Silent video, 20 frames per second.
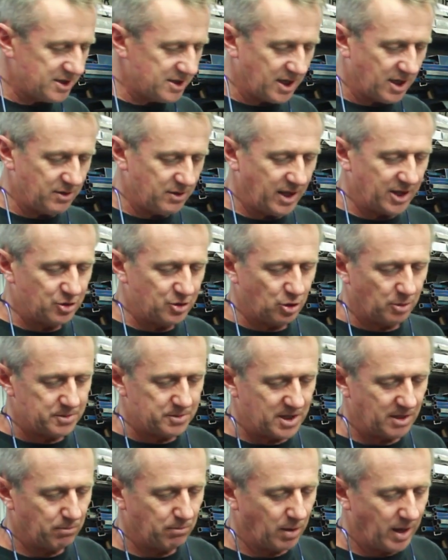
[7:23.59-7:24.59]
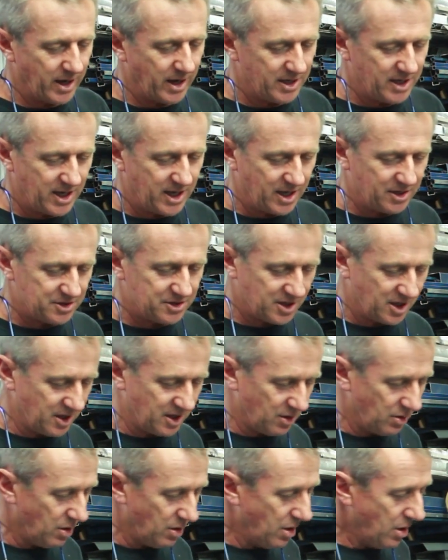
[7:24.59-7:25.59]
So that drops that blade down, so
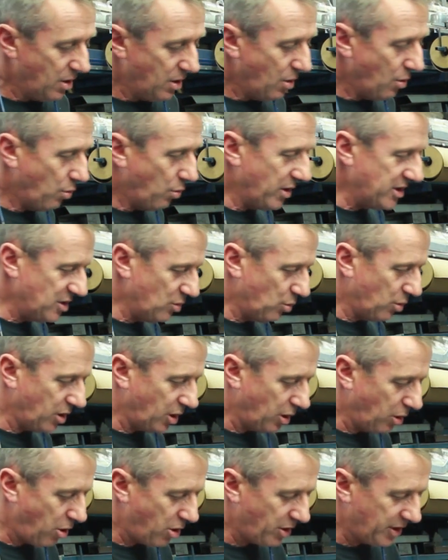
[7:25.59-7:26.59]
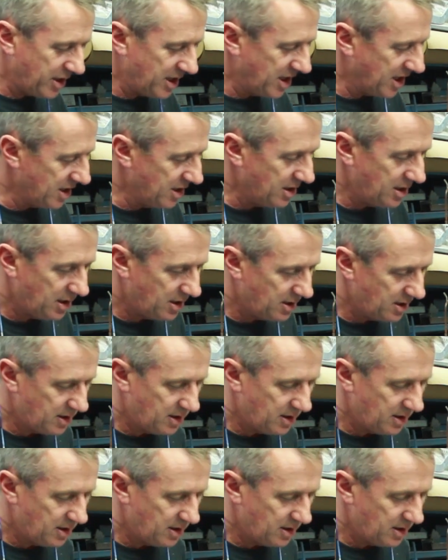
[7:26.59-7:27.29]
that when you want to lock it in,